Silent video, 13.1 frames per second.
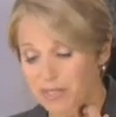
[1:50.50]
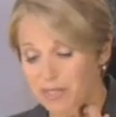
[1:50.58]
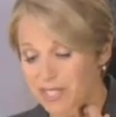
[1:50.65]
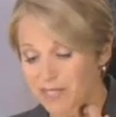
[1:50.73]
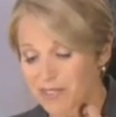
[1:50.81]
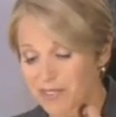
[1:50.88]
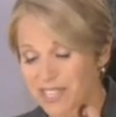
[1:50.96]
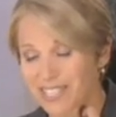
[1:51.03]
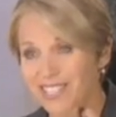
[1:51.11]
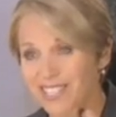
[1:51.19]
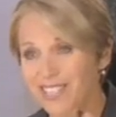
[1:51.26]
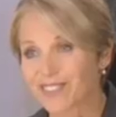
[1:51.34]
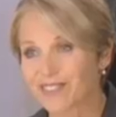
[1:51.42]
just want to
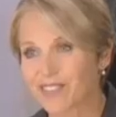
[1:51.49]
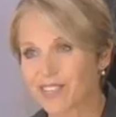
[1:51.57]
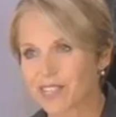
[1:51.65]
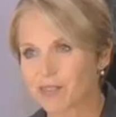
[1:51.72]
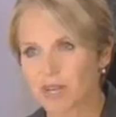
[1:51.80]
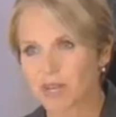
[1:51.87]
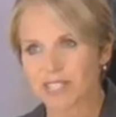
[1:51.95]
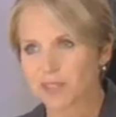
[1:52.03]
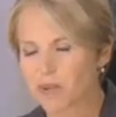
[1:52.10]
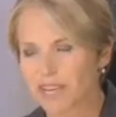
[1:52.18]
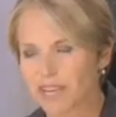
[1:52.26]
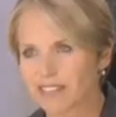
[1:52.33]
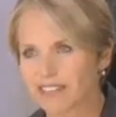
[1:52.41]
know, what is
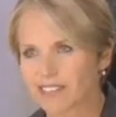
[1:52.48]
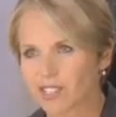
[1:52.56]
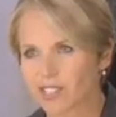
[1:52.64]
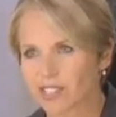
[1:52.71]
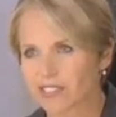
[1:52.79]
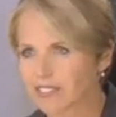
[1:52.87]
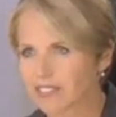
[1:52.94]
white culture?